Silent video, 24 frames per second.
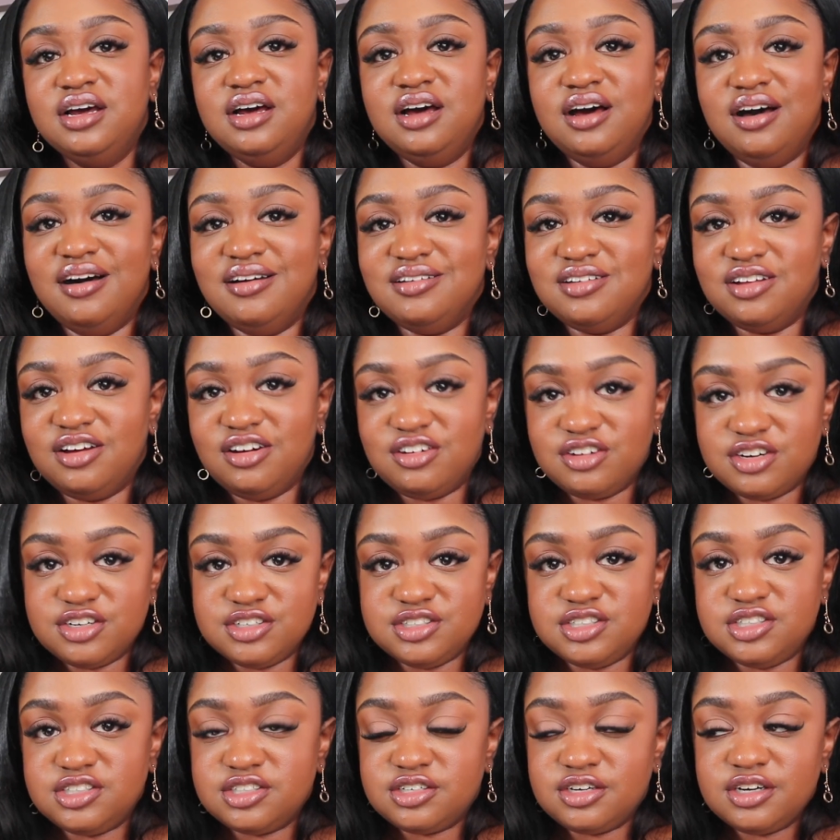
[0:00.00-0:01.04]
a longer
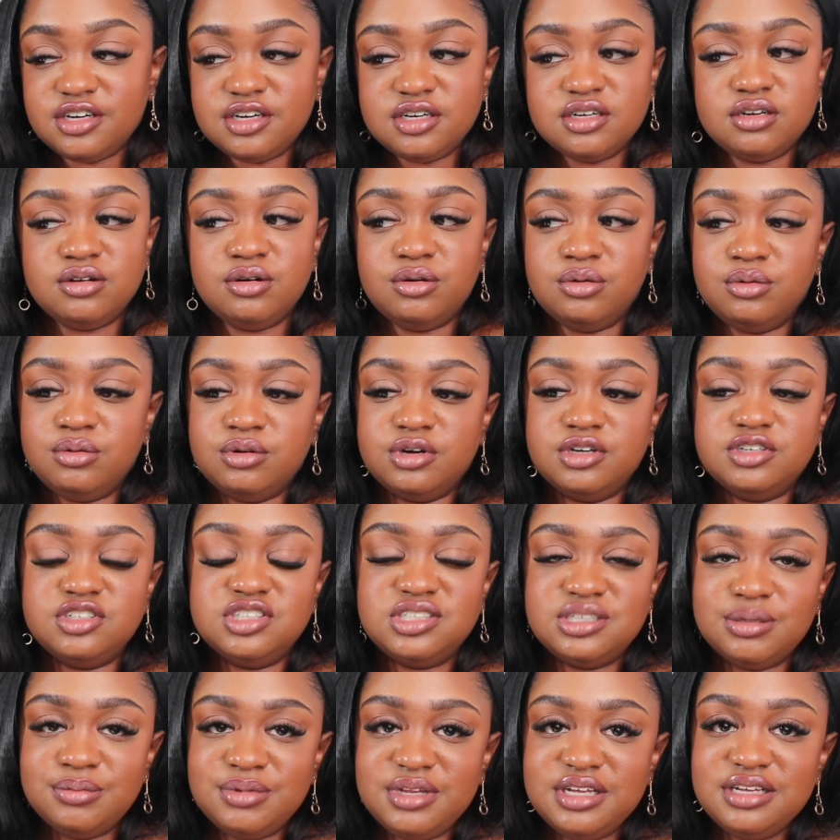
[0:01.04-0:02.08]
skirt or just
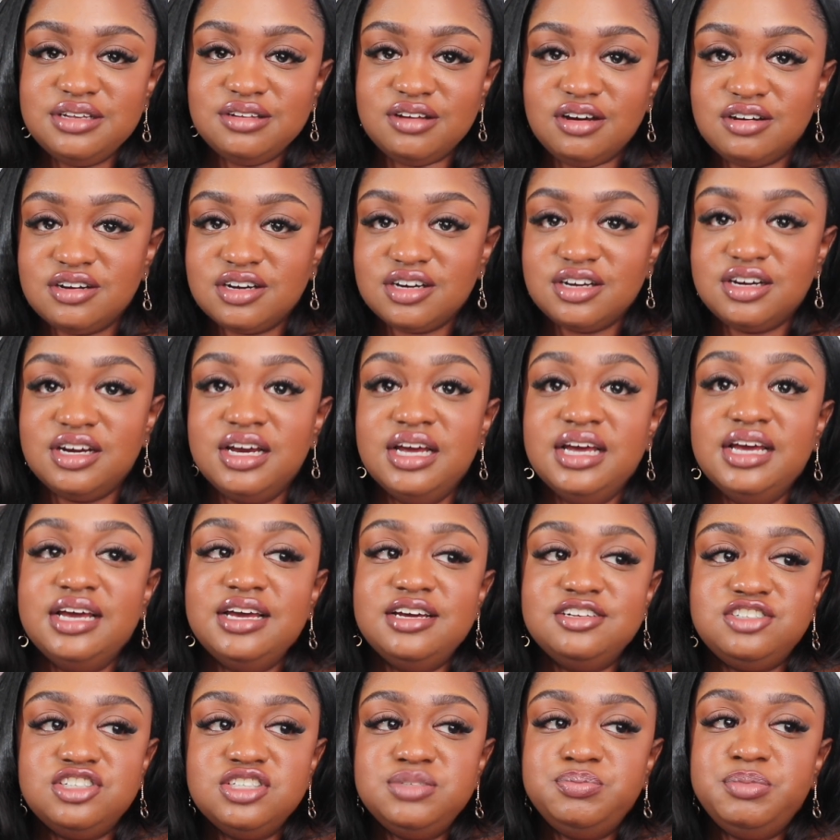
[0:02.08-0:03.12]
something longer.
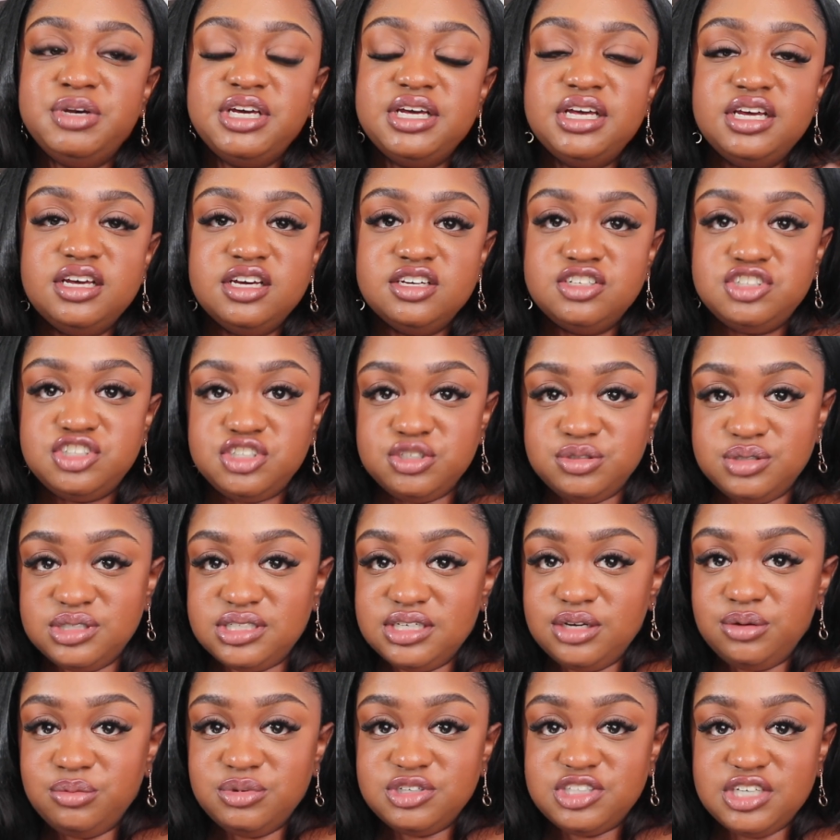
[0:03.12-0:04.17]
Just picking and
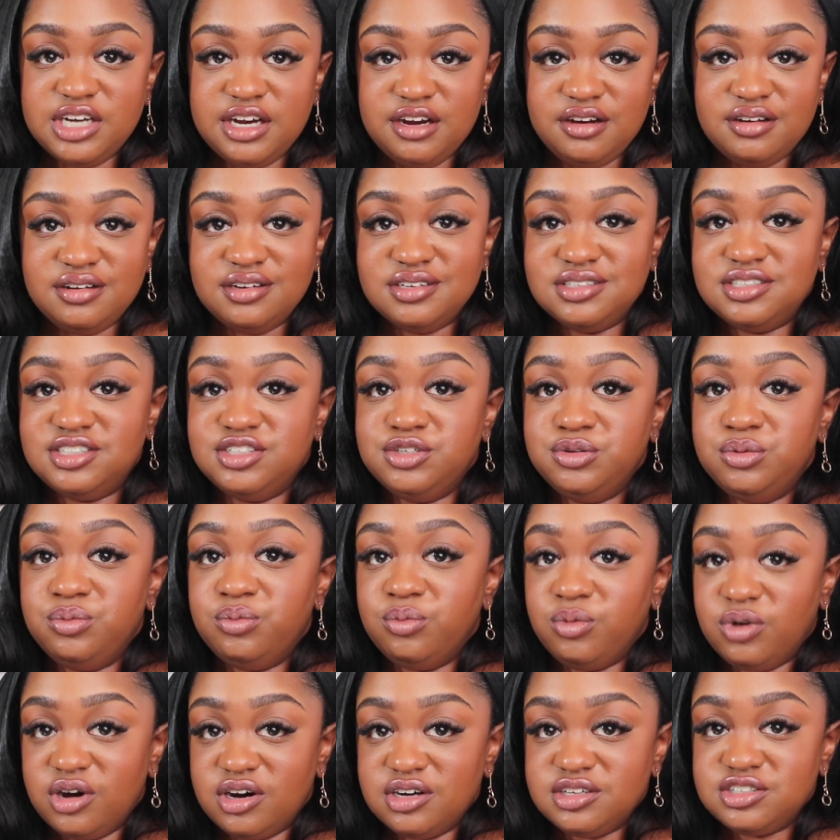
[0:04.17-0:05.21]
choosing which areas you
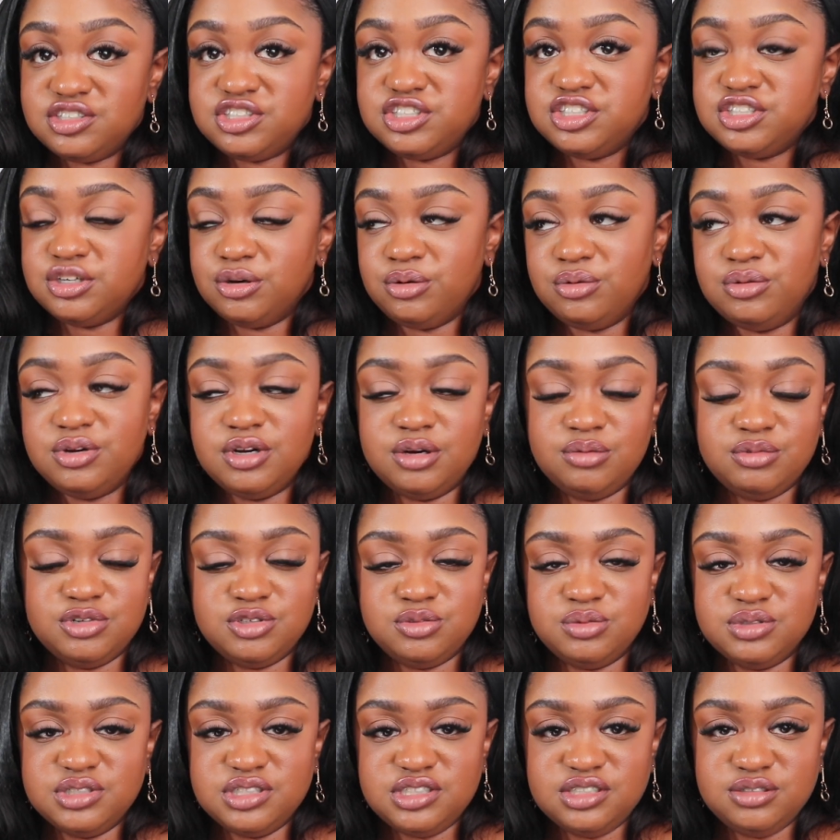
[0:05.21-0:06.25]
want shown and which
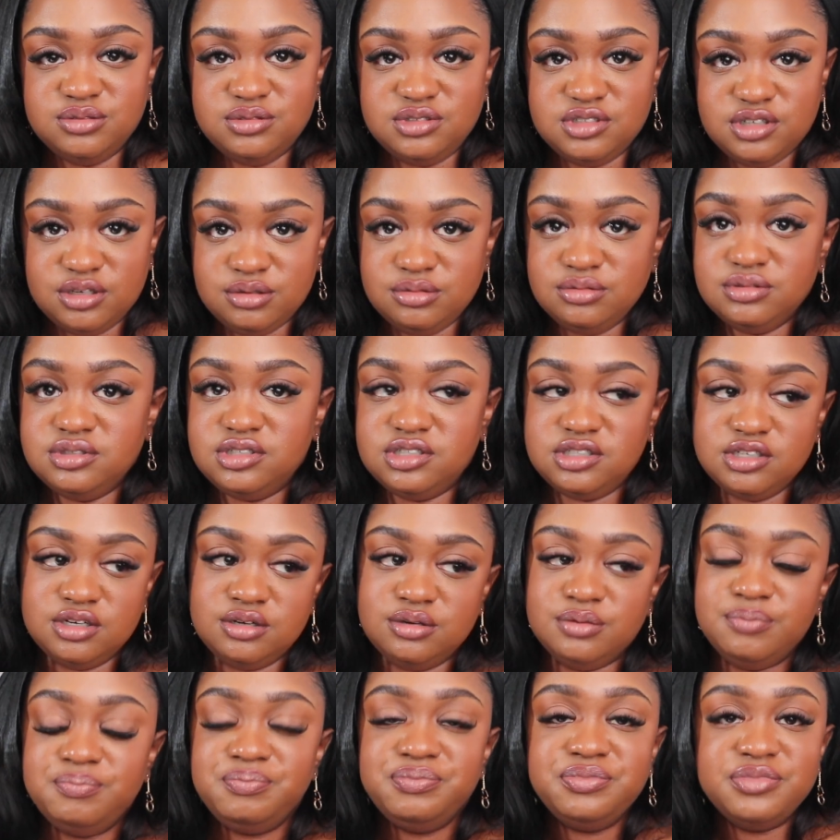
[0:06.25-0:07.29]
ones you don't.
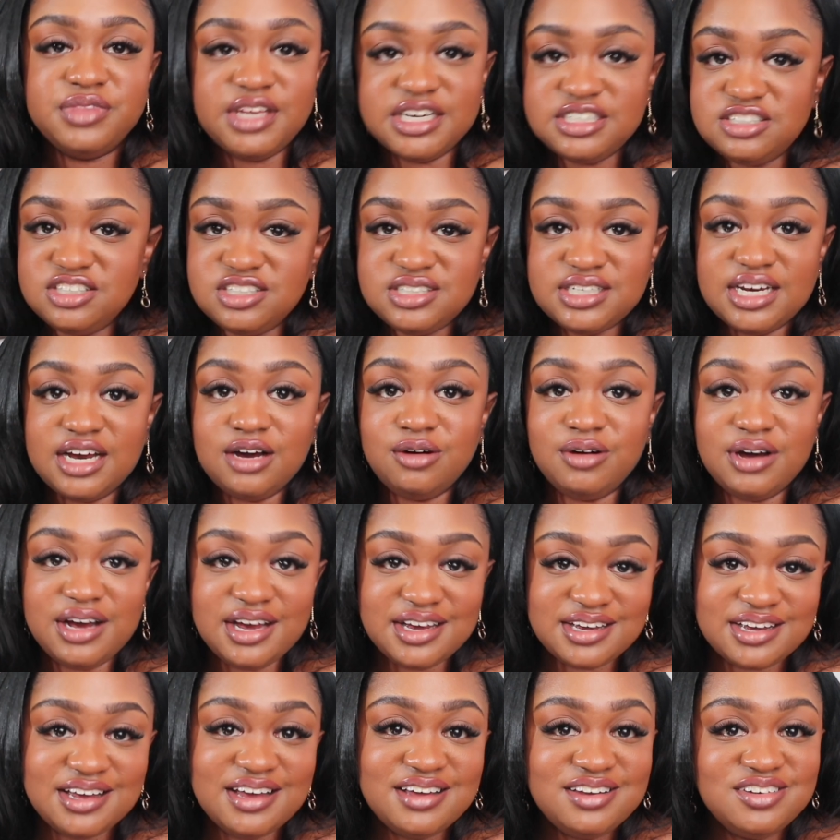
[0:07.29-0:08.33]
So, that's just how I
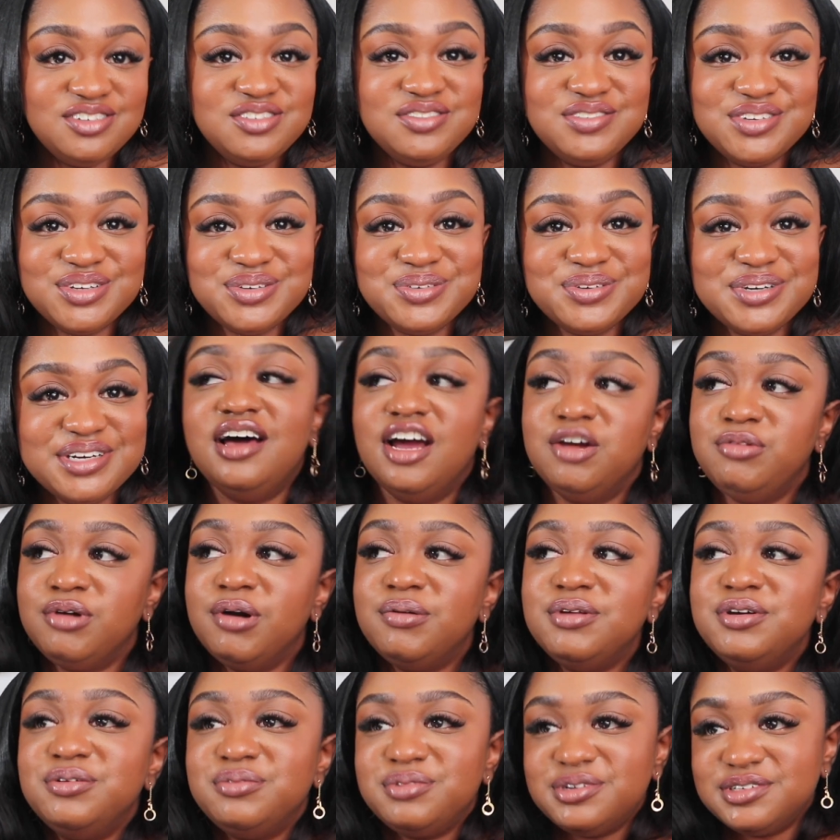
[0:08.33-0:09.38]
kind of view it. I
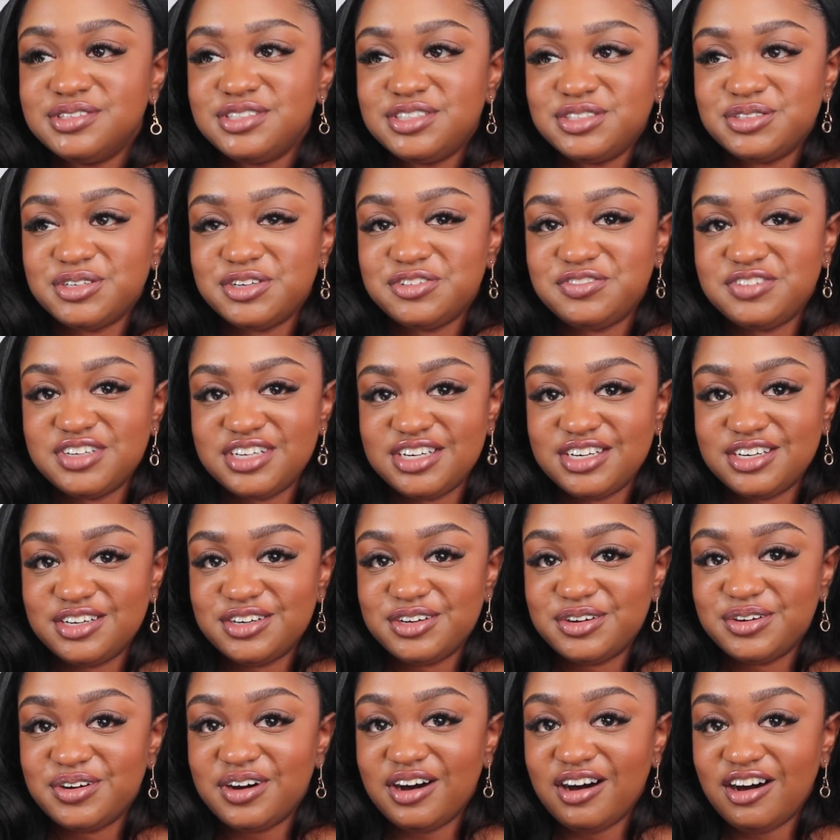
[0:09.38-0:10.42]
probably will do a
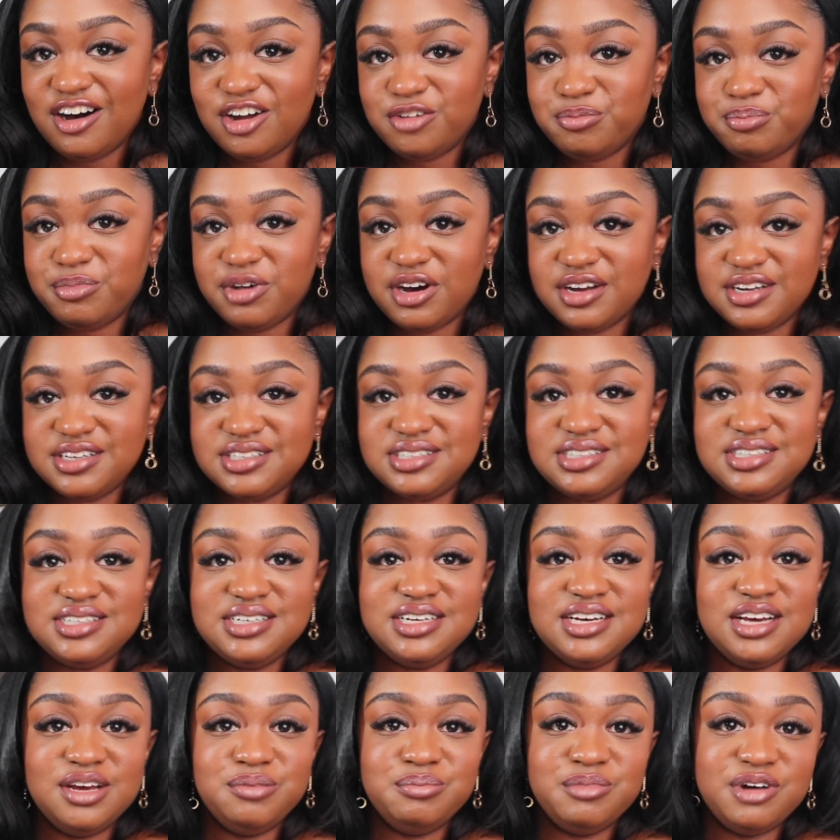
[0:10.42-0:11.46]
video on
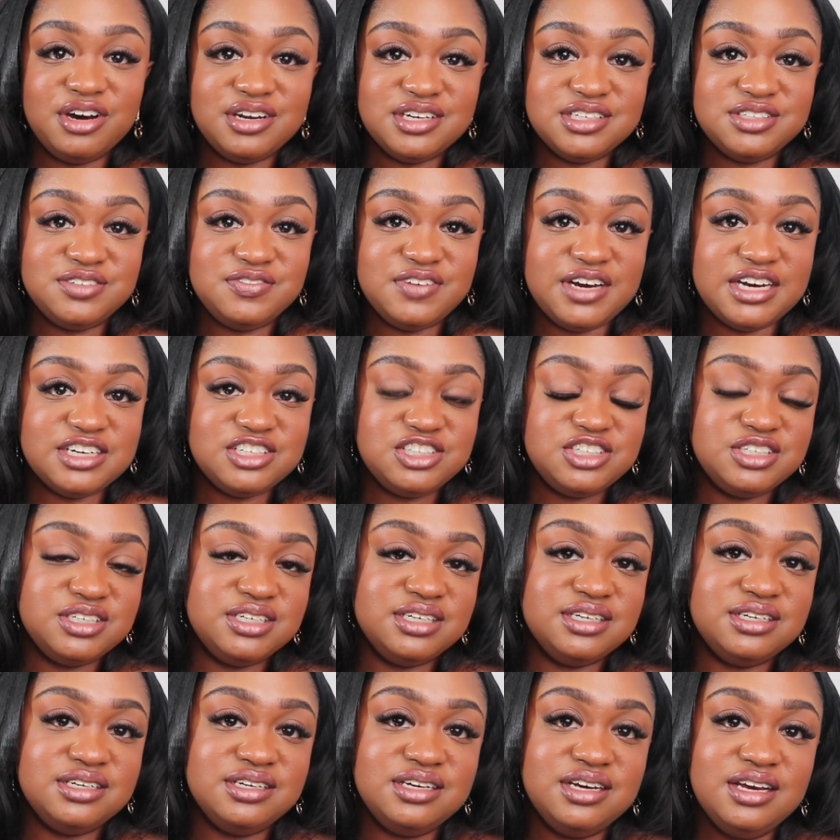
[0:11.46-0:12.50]
modesty and modest
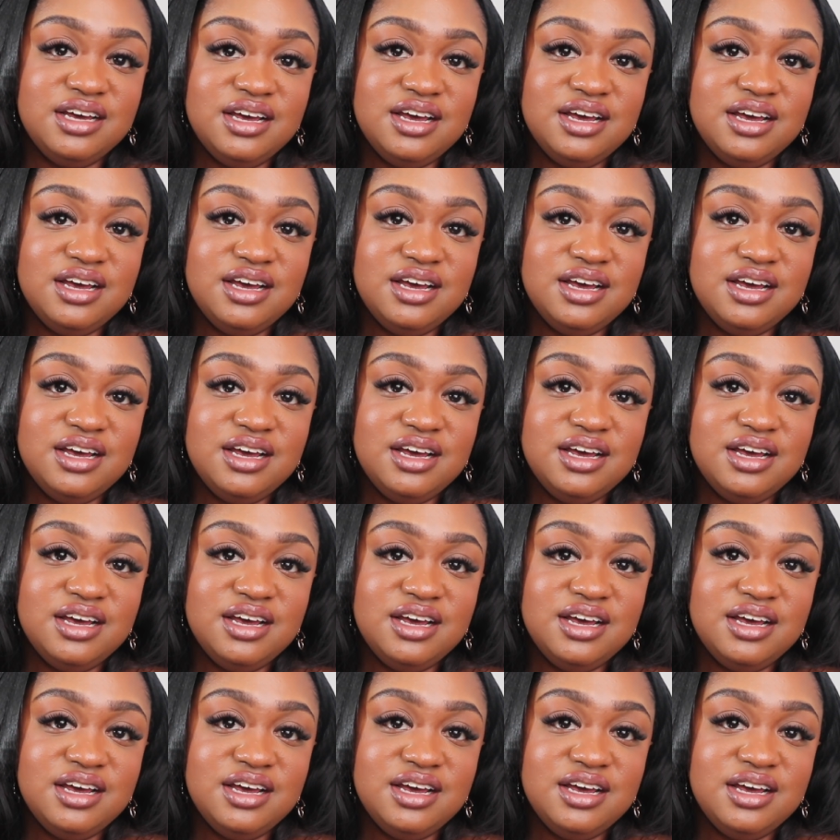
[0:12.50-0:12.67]
fashion